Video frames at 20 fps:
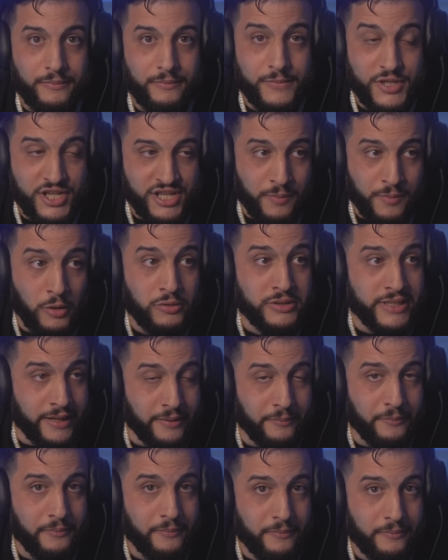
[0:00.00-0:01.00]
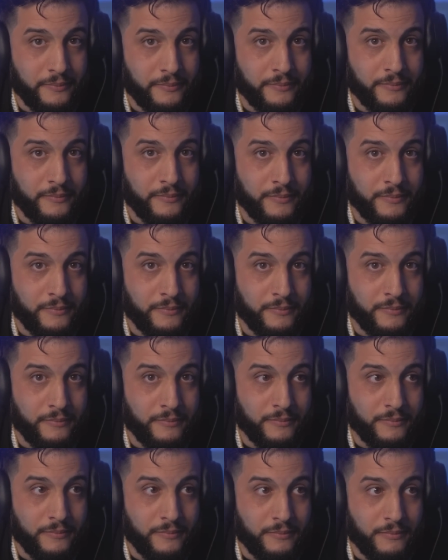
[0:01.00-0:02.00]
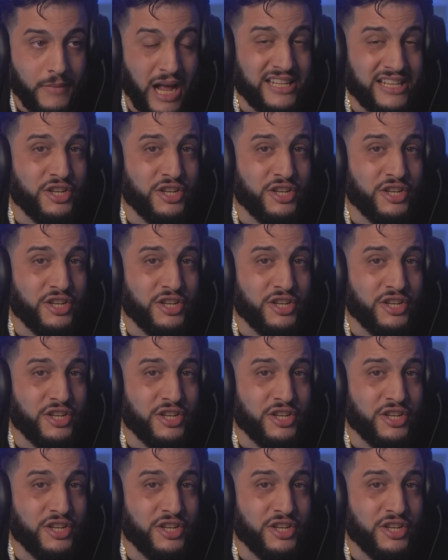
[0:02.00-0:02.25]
Smoked him. I